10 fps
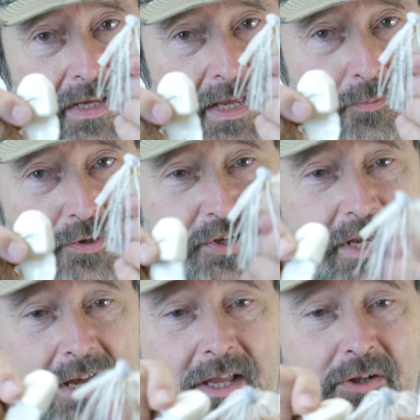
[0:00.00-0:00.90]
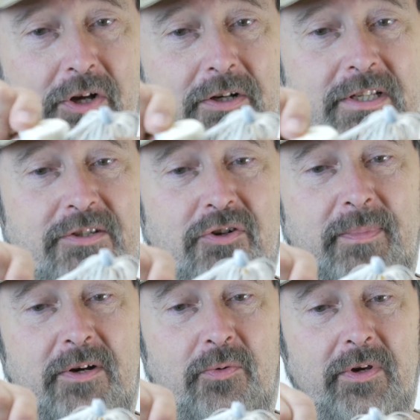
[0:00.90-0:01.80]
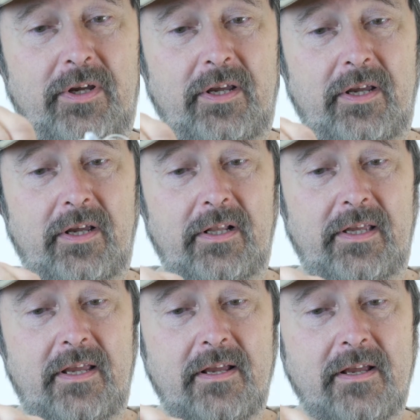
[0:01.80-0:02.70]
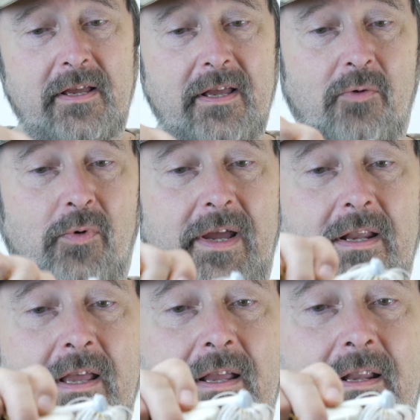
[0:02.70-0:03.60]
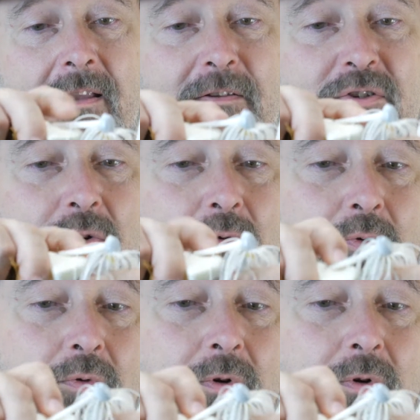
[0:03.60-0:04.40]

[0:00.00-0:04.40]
And we'll see how that looks. That's going to be a really white. So,